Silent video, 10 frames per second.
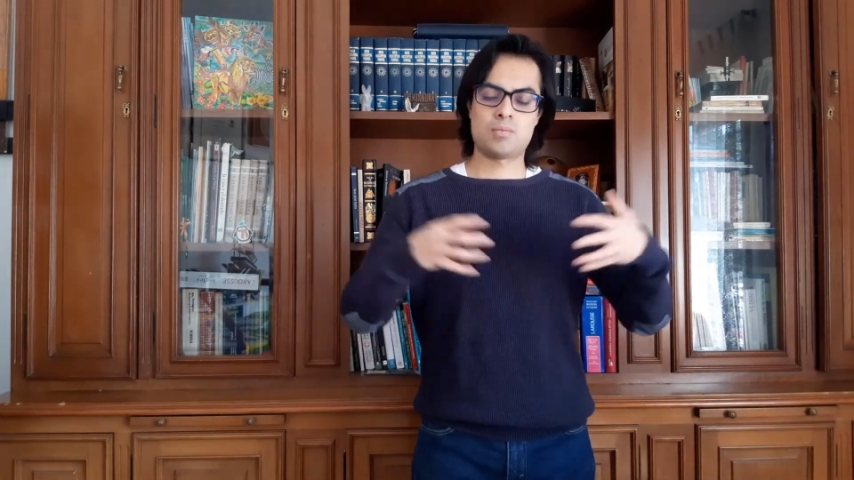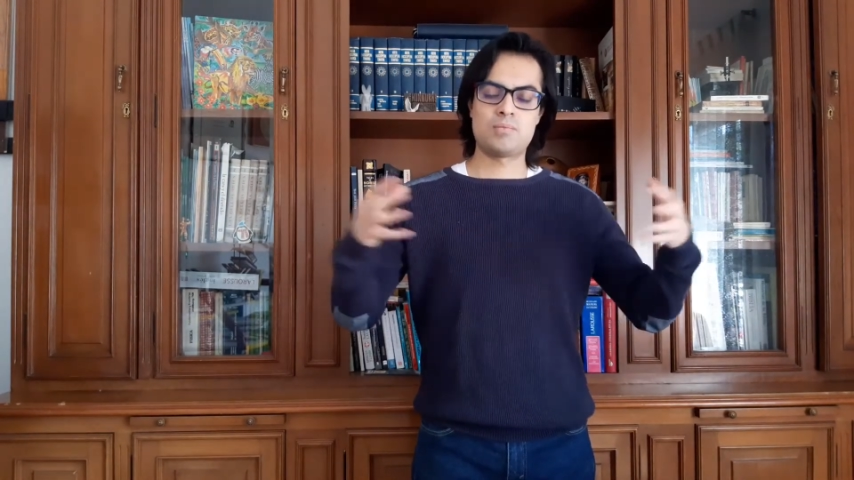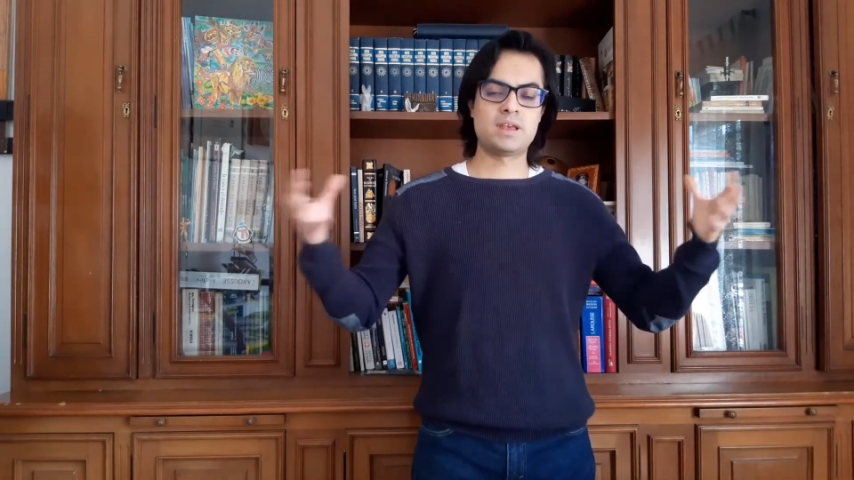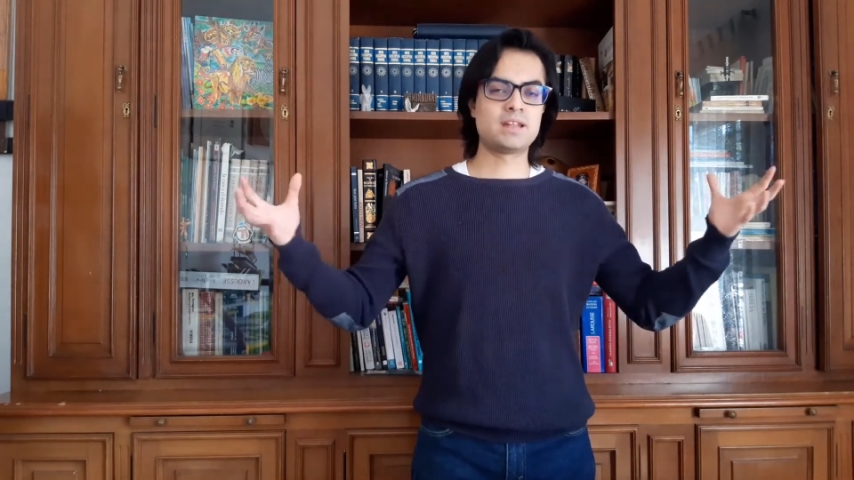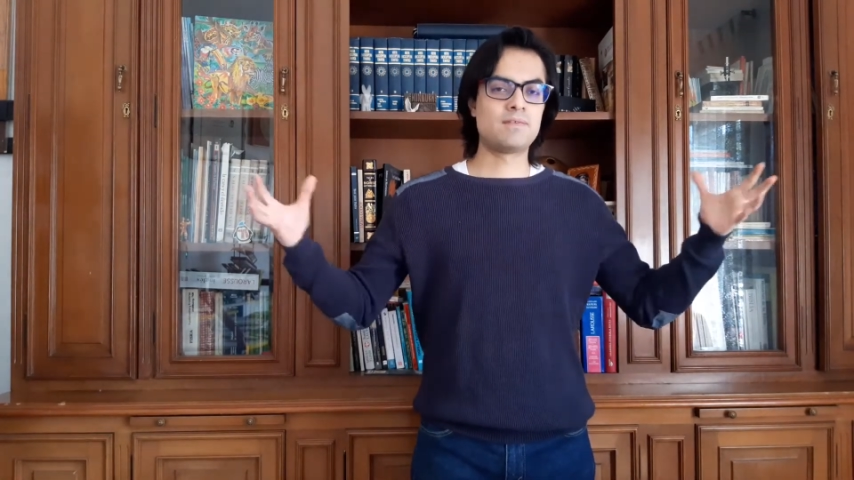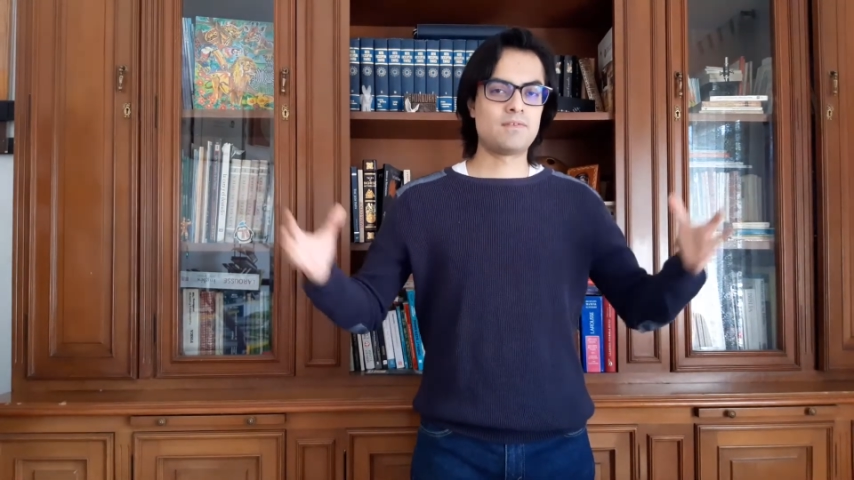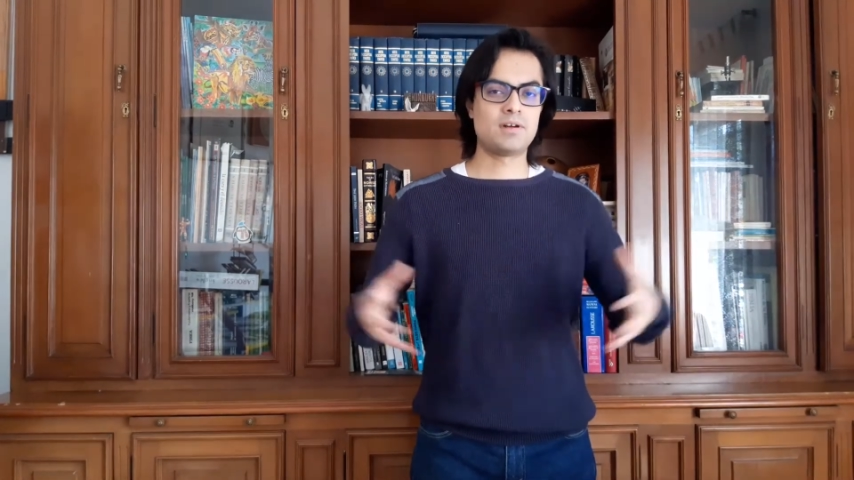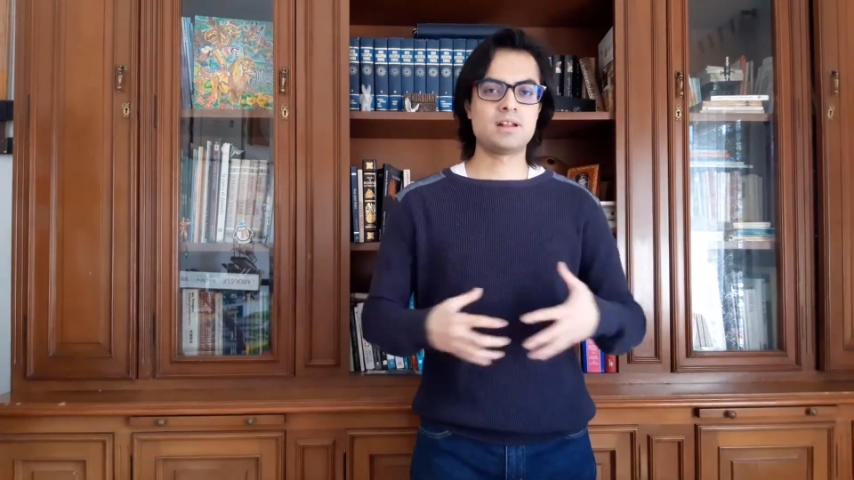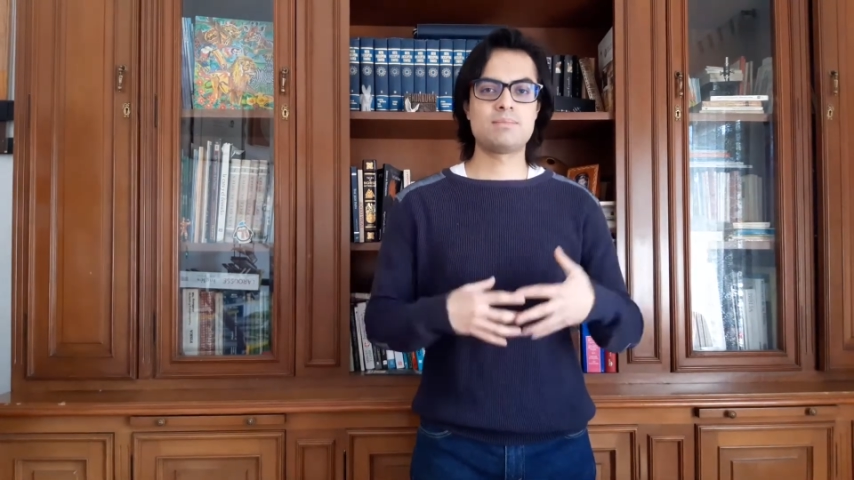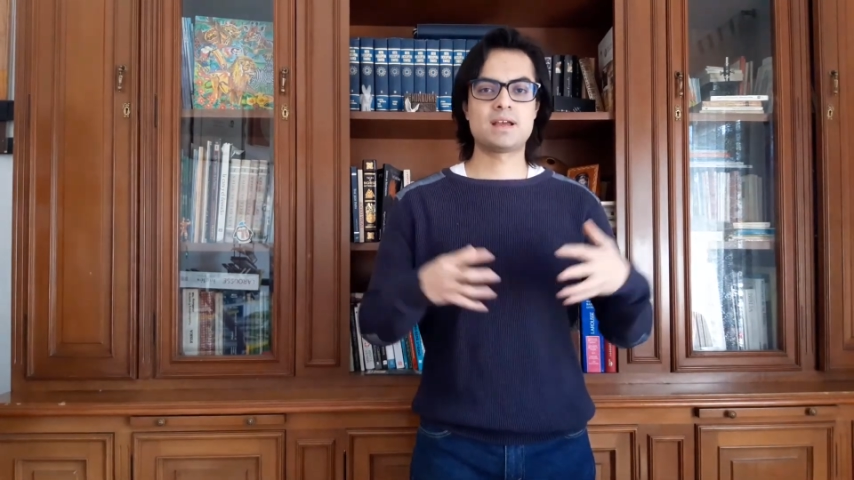in a
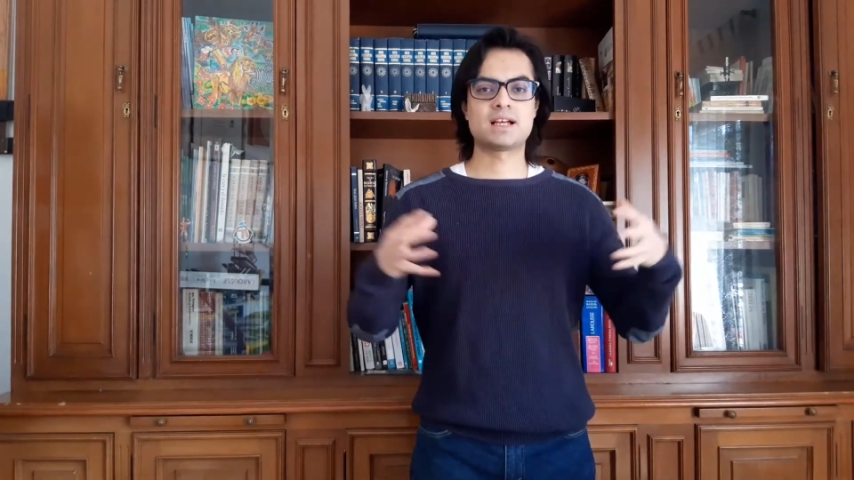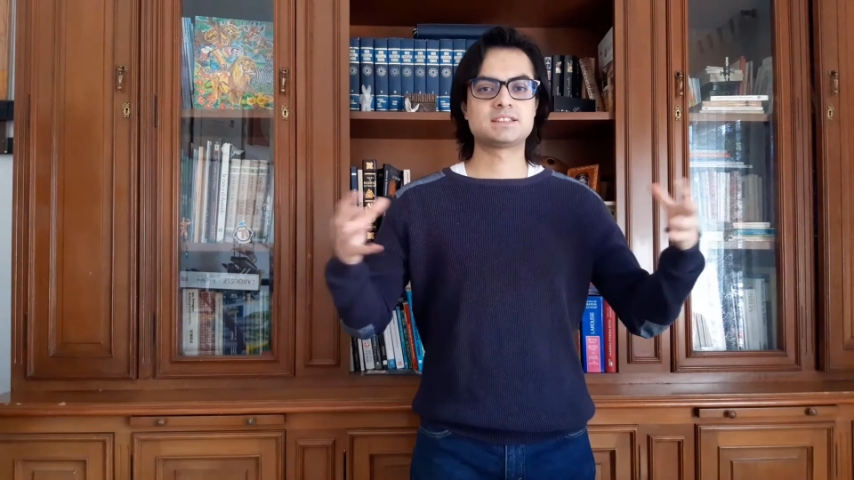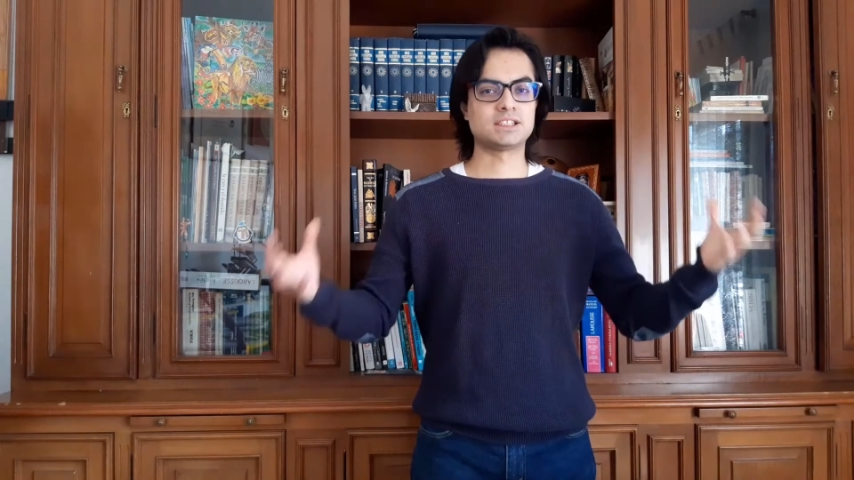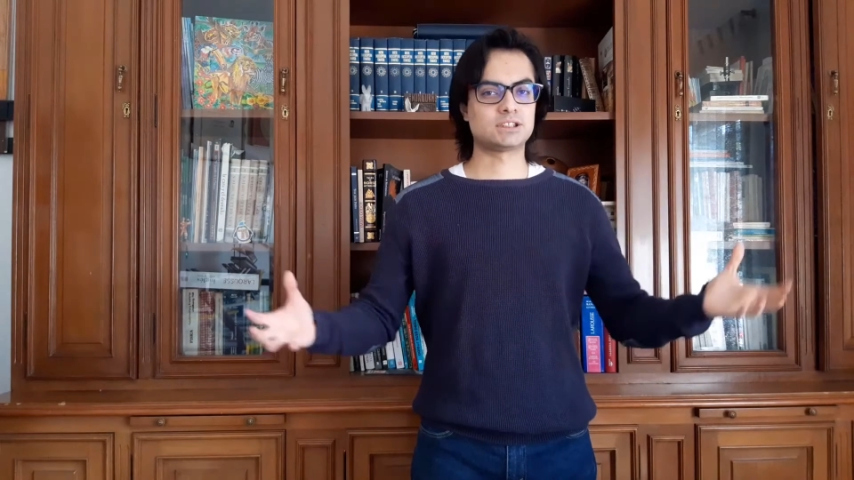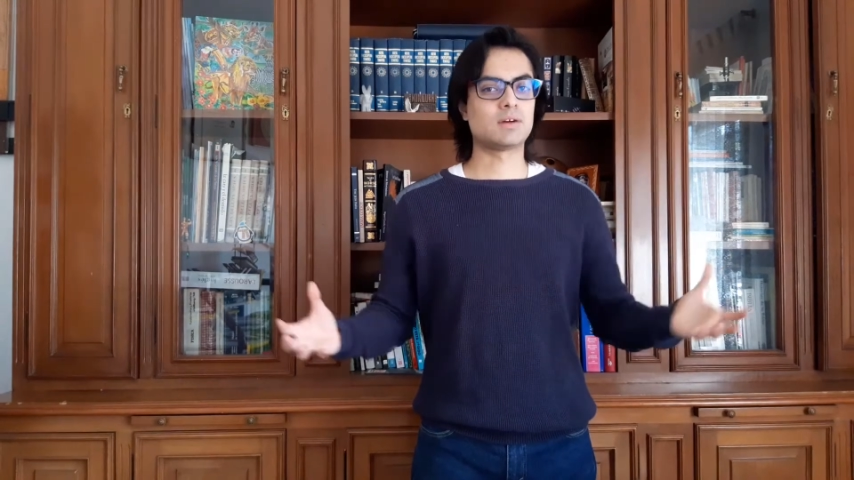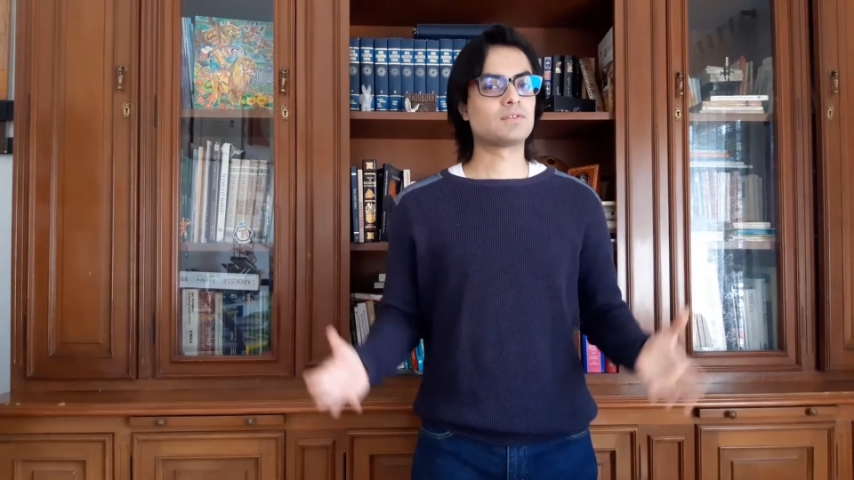really big extension of